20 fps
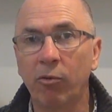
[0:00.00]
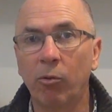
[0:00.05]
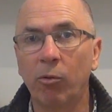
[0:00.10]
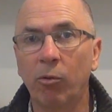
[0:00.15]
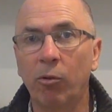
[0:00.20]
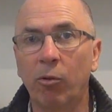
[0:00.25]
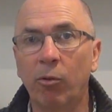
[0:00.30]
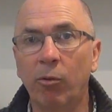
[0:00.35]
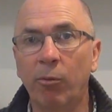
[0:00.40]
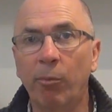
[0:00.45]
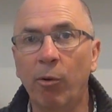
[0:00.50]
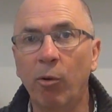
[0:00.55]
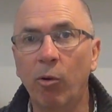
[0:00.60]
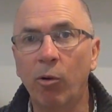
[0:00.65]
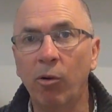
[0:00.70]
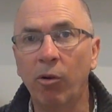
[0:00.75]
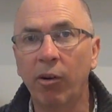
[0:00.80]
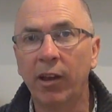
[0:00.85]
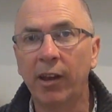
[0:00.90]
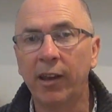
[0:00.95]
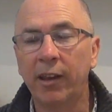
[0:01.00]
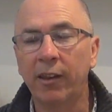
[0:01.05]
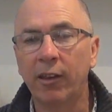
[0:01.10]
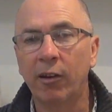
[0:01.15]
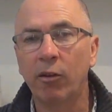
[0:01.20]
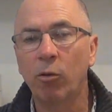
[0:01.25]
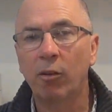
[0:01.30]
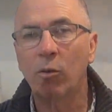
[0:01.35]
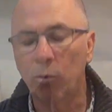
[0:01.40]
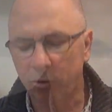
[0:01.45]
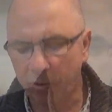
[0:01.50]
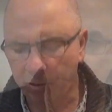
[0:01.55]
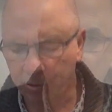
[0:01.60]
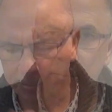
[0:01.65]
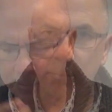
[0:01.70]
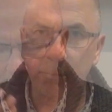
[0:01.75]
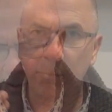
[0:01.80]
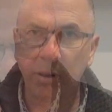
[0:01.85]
or more in the course.